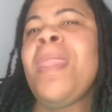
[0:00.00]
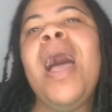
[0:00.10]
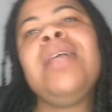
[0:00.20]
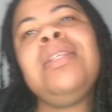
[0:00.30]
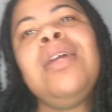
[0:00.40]

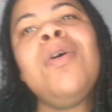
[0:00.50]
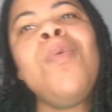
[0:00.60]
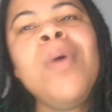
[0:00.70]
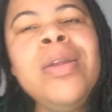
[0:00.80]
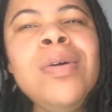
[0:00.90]
I said, no
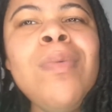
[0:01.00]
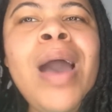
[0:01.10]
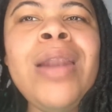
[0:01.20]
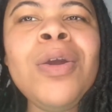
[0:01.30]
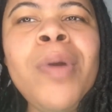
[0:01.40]
wonder
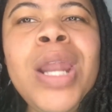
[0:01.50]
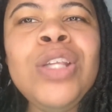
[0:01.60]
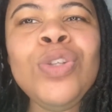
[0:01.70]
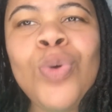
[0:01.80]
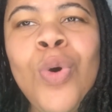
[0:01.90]
why the credit
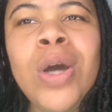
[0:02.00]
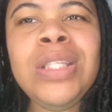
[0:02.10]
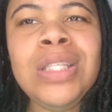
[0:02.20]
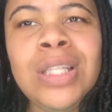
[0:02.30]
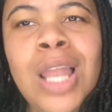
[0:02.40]
scores
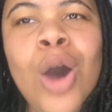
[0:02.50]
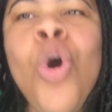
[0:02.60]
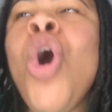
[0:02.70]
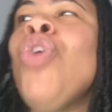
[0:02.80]
is low.